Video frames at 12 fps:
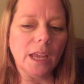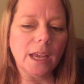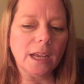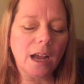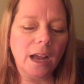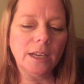
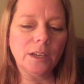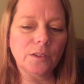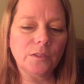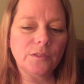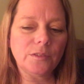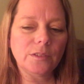it kind
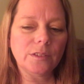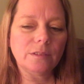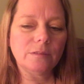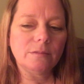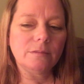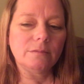of
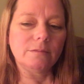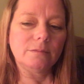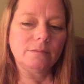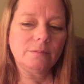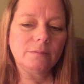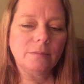
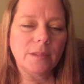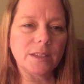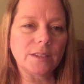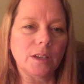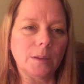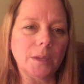
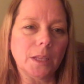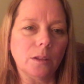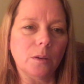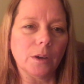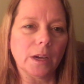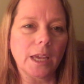is going to be a
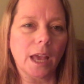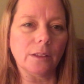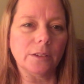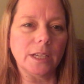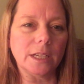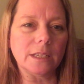lower
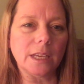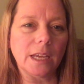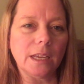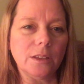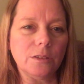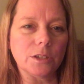calorie
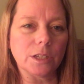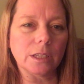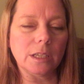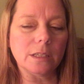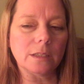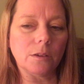intake
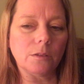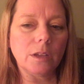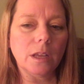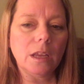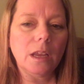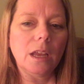usually, so
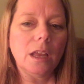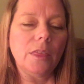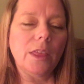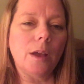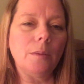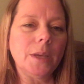
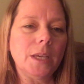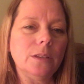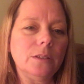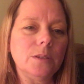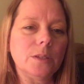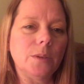that'll make
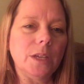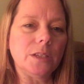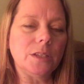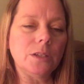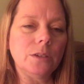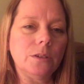you lose
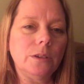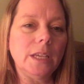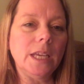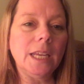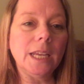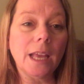weight too.
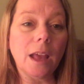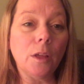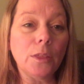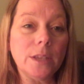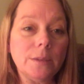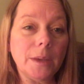Eating
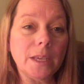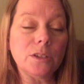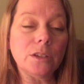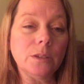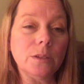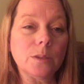healthy
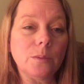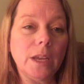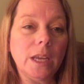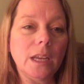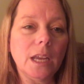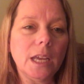makes you lose
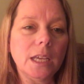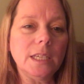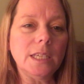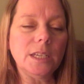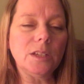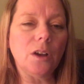weight.
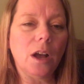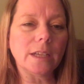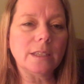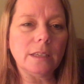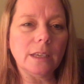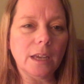
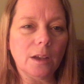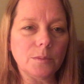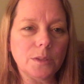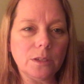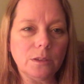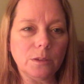Detoxing
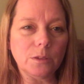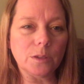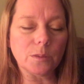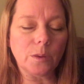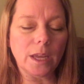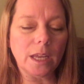helps you
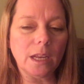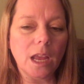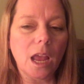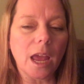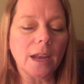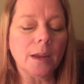lose weight.
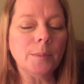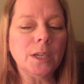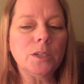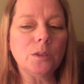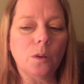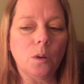And I'm going
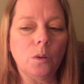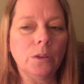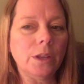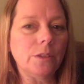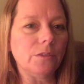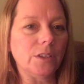to do a whole
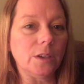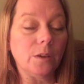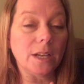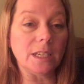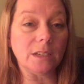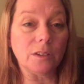nother video
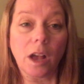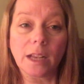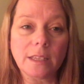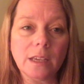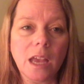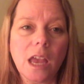on
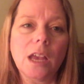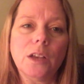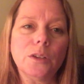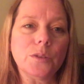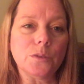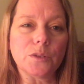detoxing
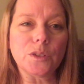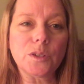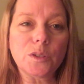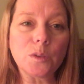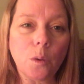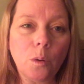because there's
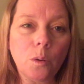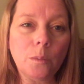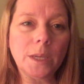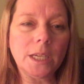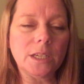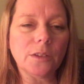so
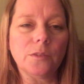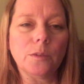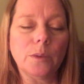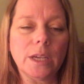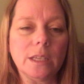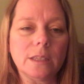many
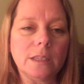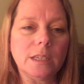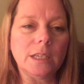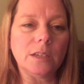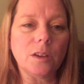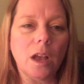different ways to
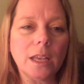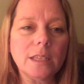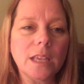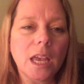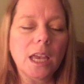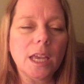
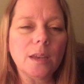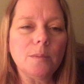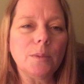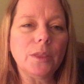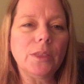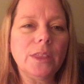detox.
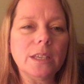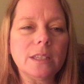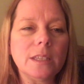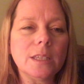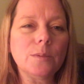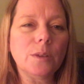But
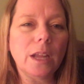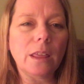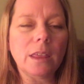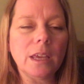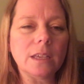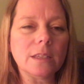this is what I
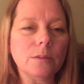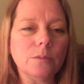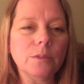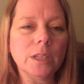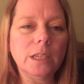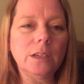think is a
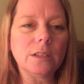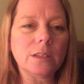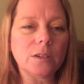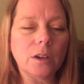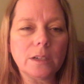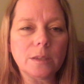really good
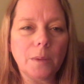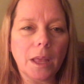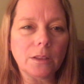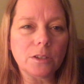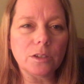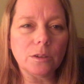start to
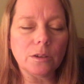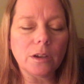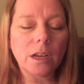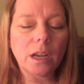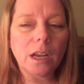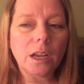balance
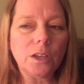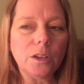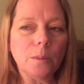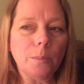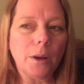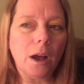
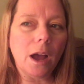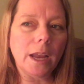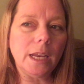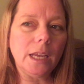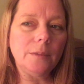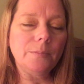your
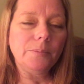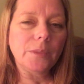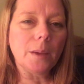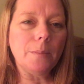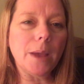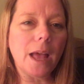body,
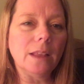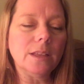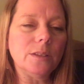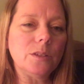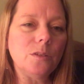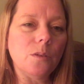
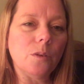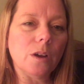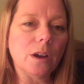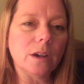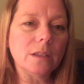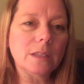balance
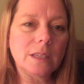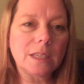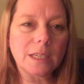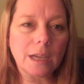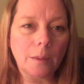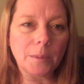your
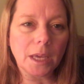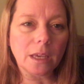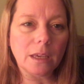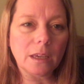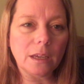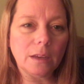
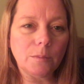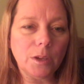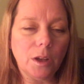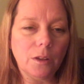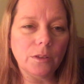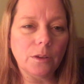stomach. And
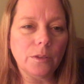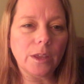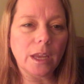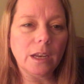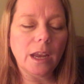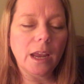we all know
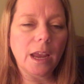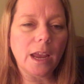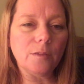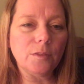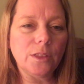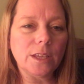that
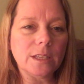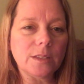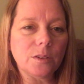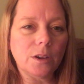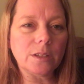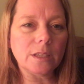everything
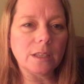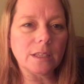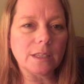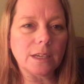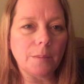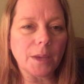starts in the
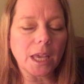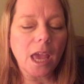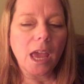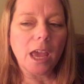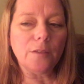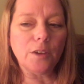stomach.
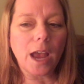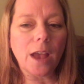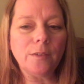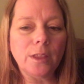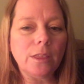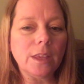If you're
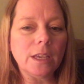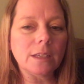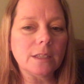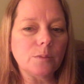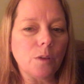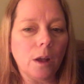having
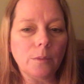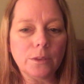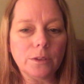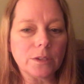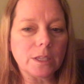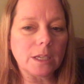things wrong
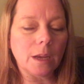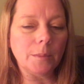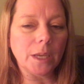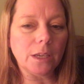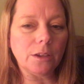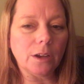with your
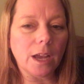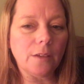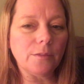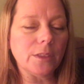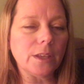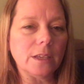stomach, you're
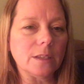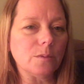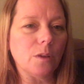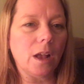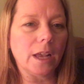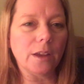having things
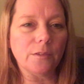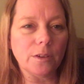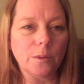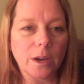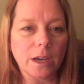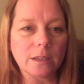wrong
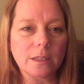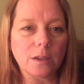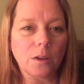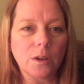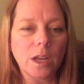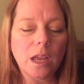everywhere.
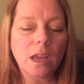So